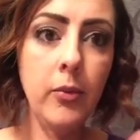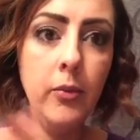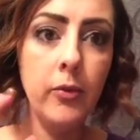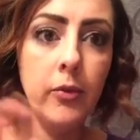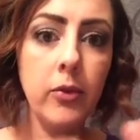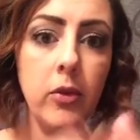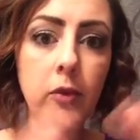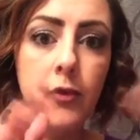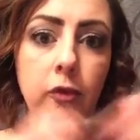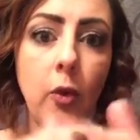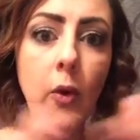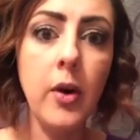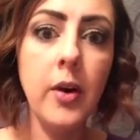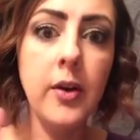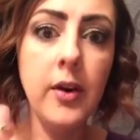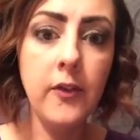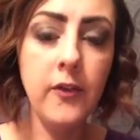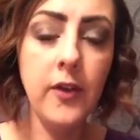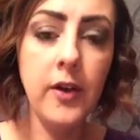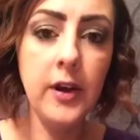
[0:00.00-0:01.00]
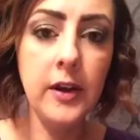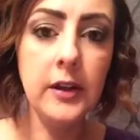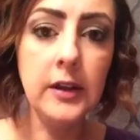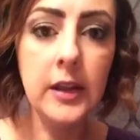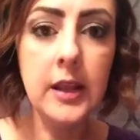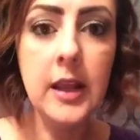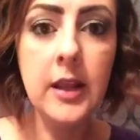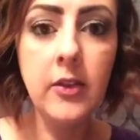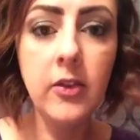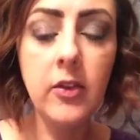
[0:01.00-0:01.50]
4 different
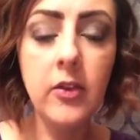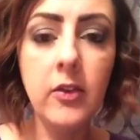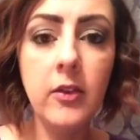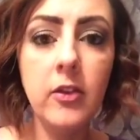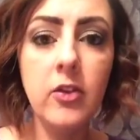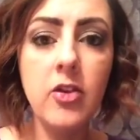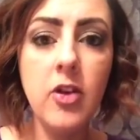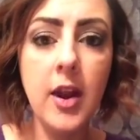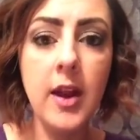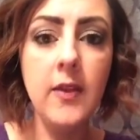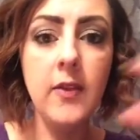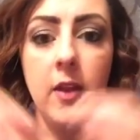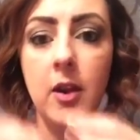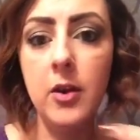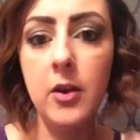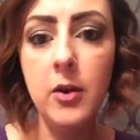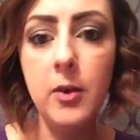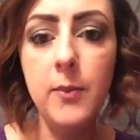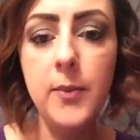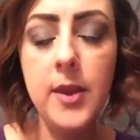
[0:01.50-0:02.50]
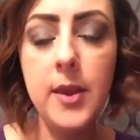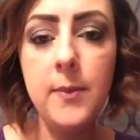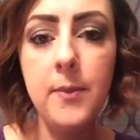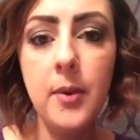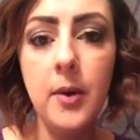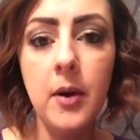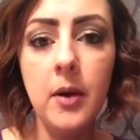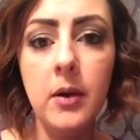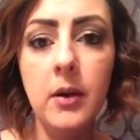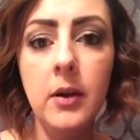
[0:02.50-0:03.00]
elites train their new
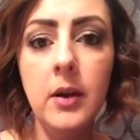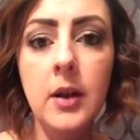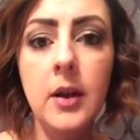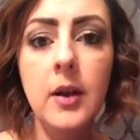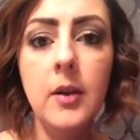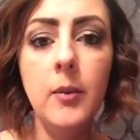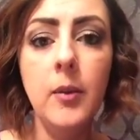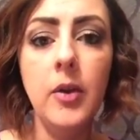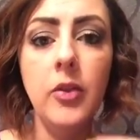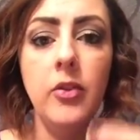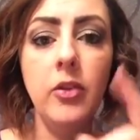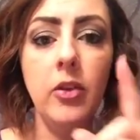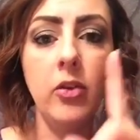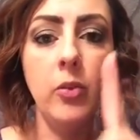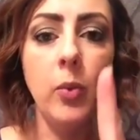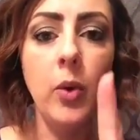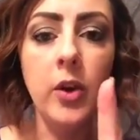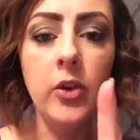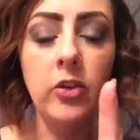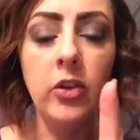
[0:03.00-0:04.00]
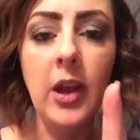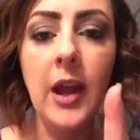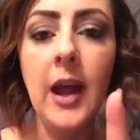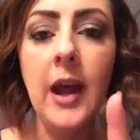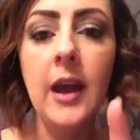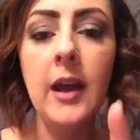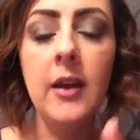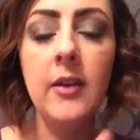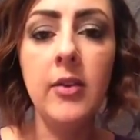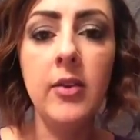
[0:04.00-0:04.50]
people with just one
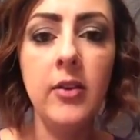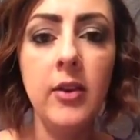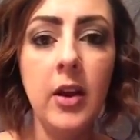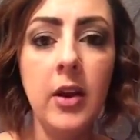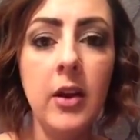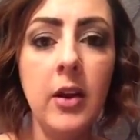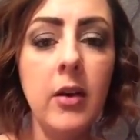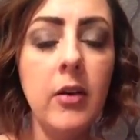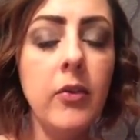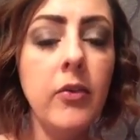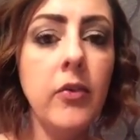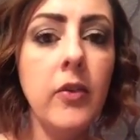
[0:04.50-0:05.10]
chat instead of,